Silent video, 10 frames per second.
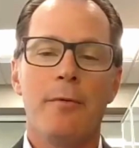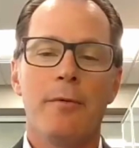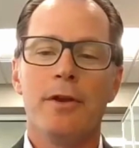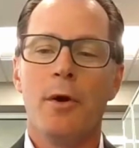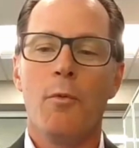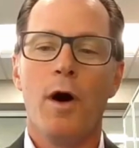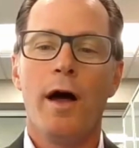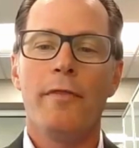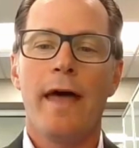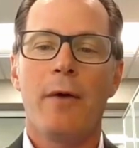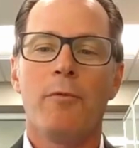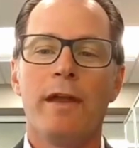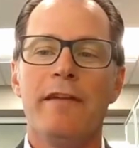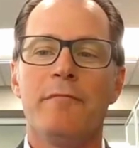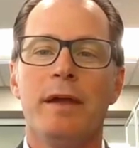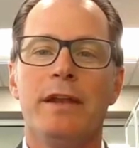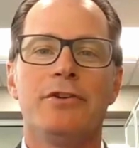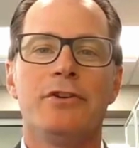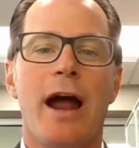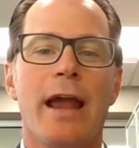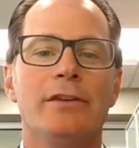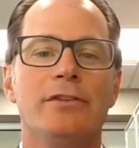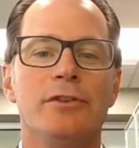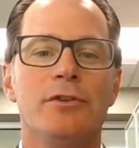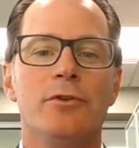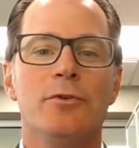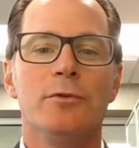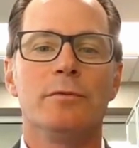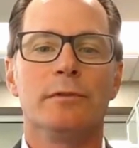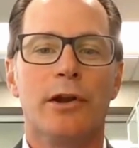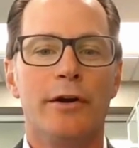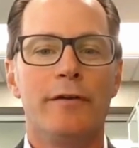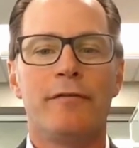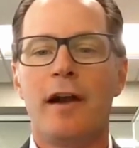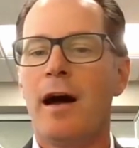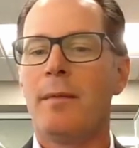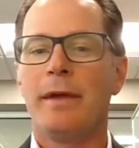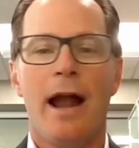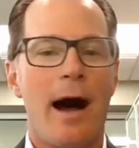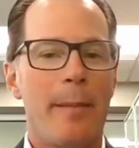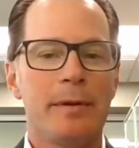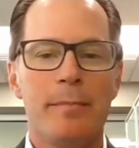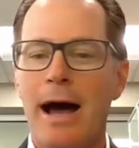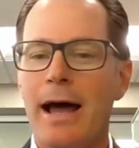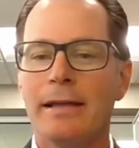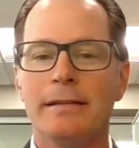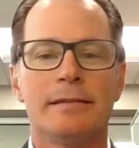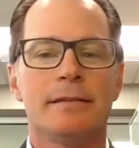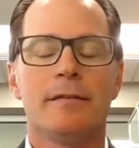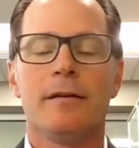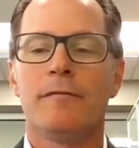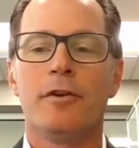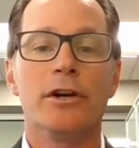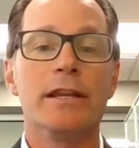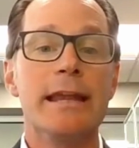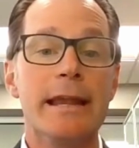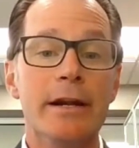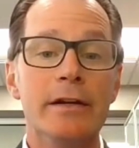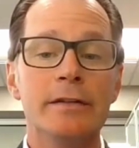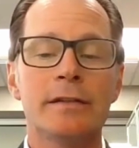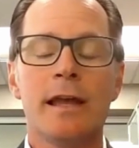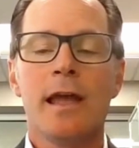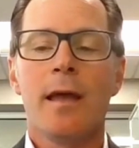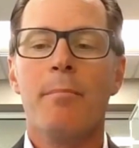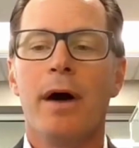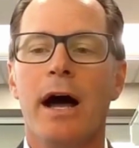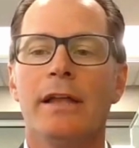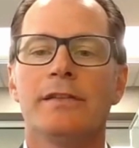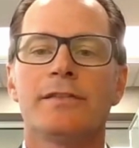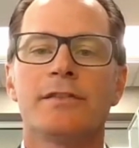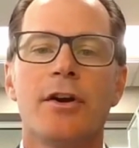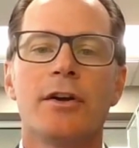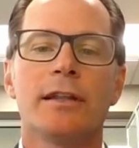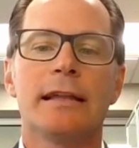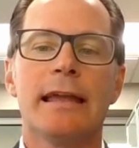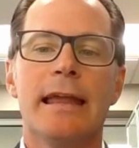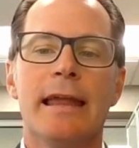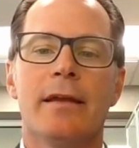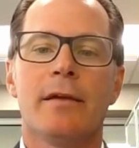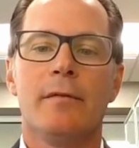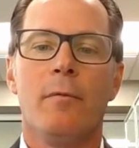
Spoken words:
And, one that we've been trying to learn from and optimize for years, but certainly